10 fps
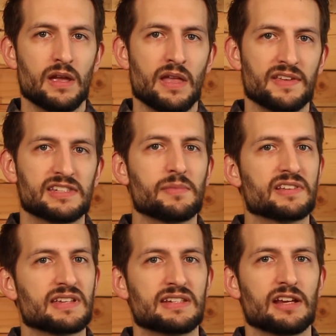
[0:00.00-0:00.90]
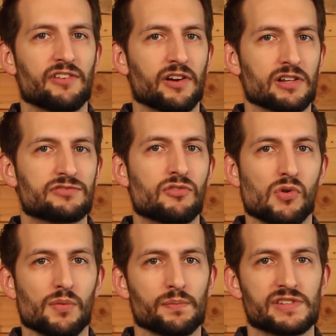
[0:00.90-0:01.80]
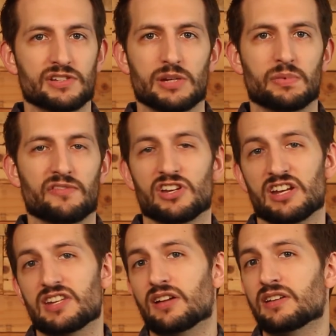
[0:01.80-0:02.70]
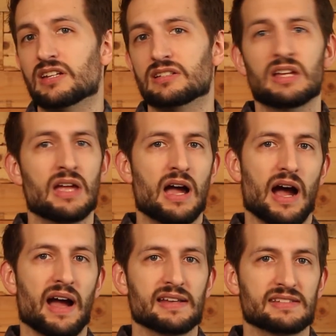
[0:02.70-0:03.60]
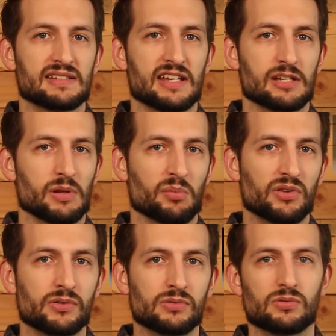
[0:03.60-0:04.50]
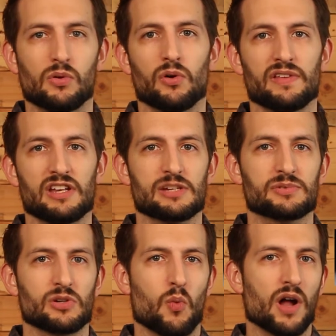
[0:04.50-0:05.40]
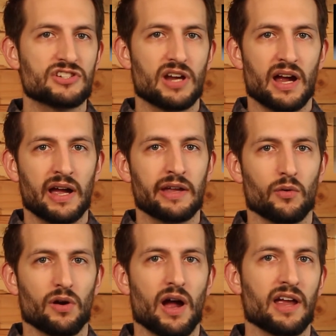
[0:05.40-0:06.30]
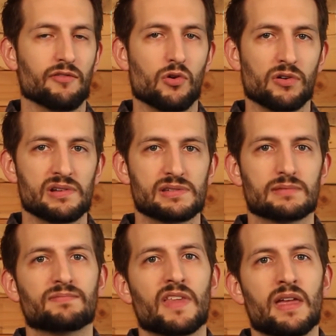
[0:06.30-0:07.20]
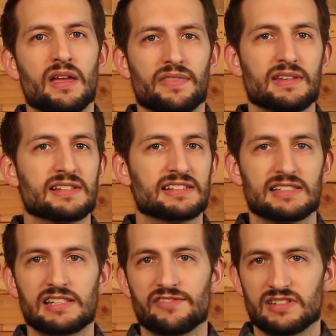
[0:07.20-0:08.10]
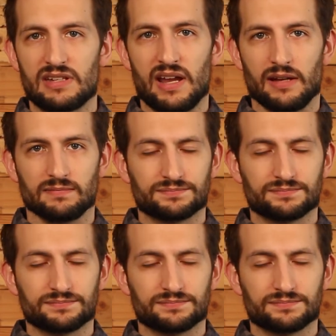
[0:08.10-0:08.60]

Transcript: These amulets can take various forms, the shape of genitalia, eyes that tend to be blue, or the Egyptian Wajah eye or Eye of Horus. These exist even today.